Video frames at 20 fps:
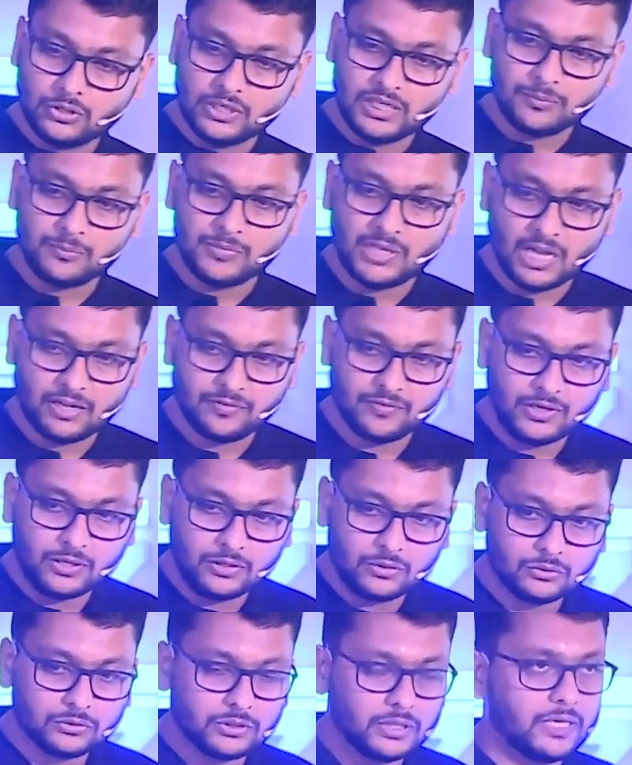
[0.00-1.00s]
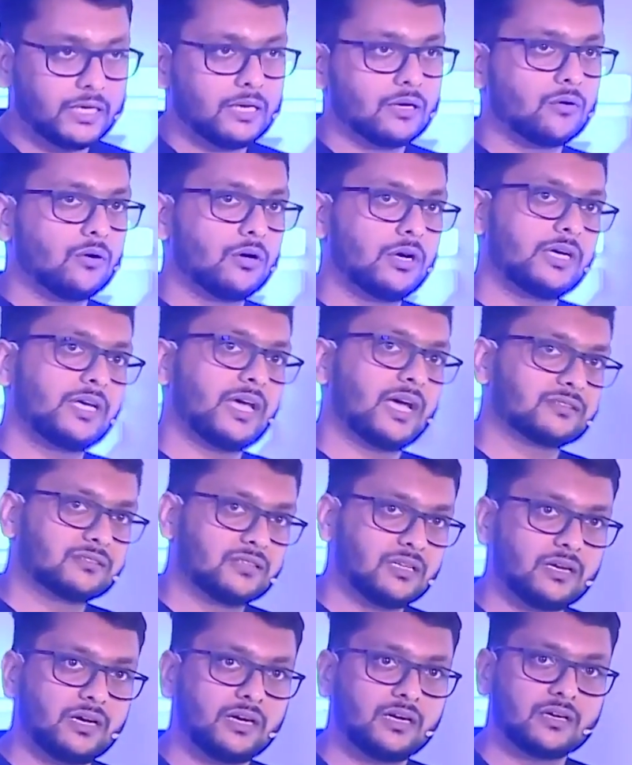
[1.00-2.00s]
deep dive into the data quality
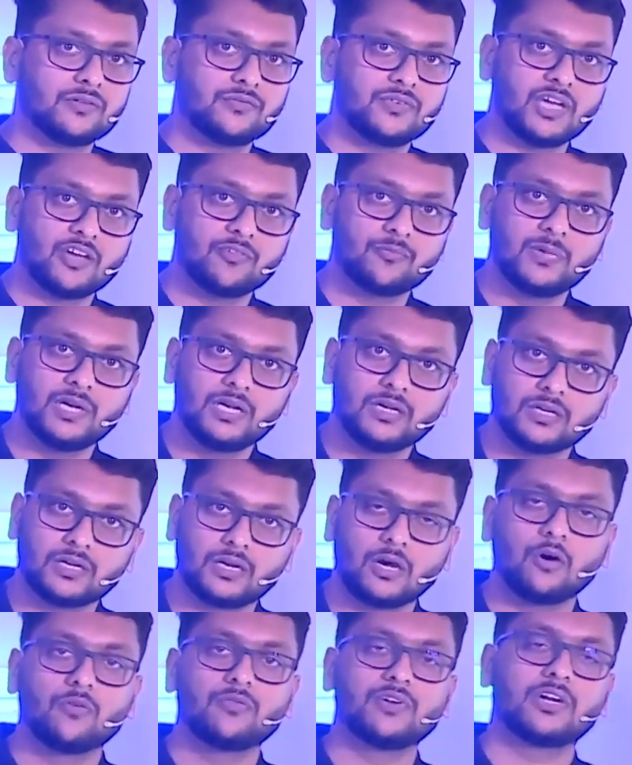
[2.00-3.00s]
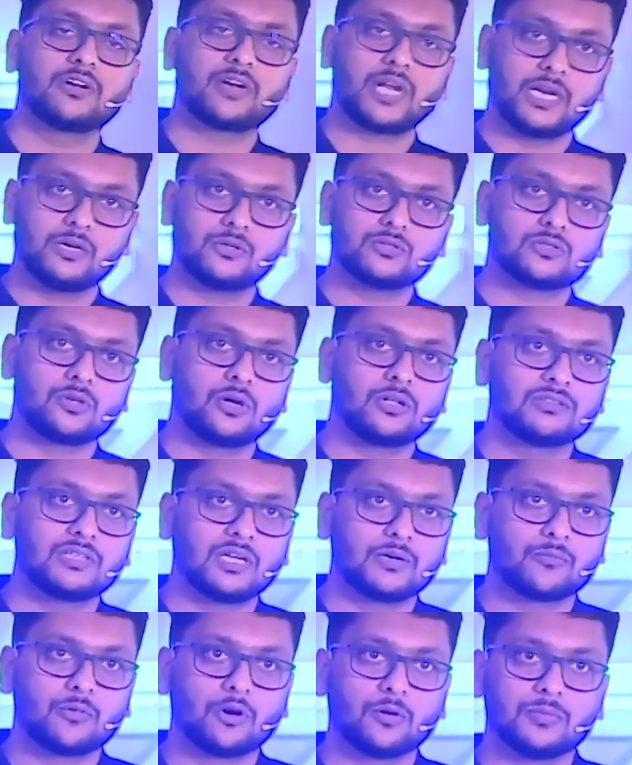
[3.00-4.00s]
accelerator we have built and how we are trying to solve
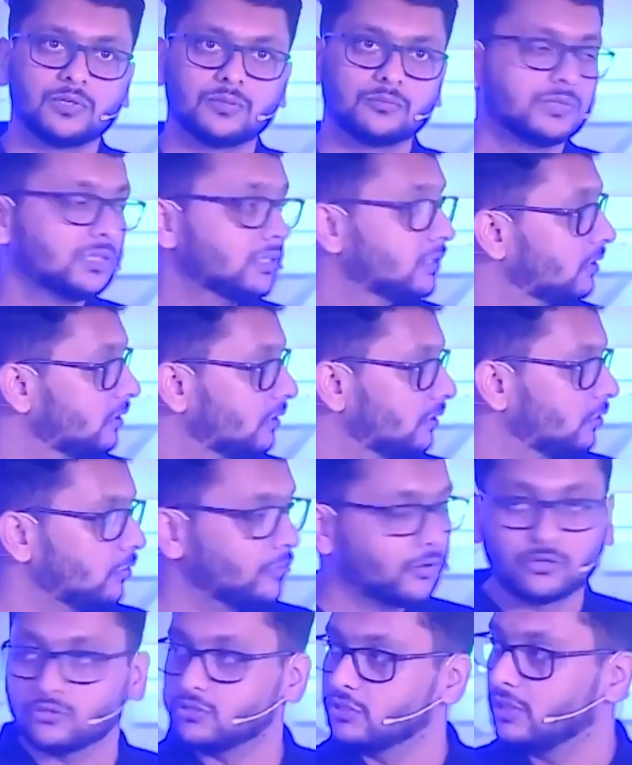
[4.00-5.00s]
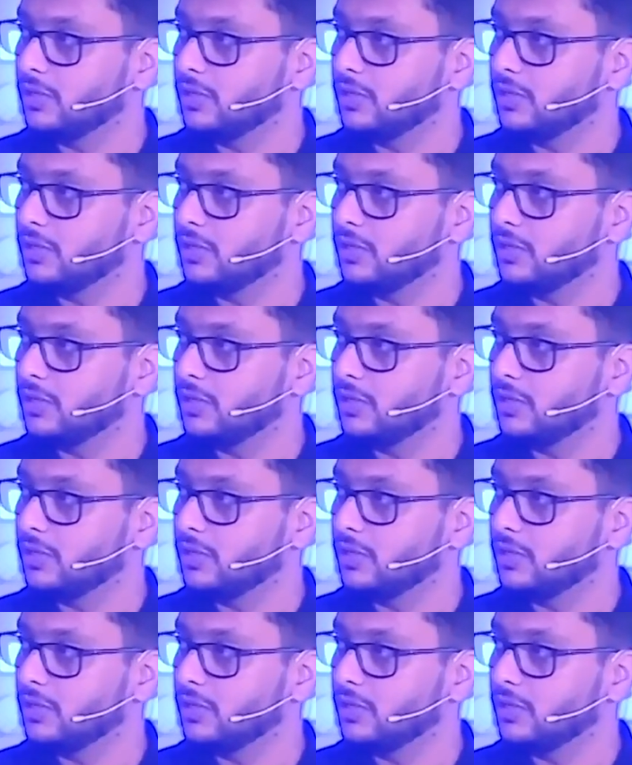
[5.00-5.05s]
that problem. Over to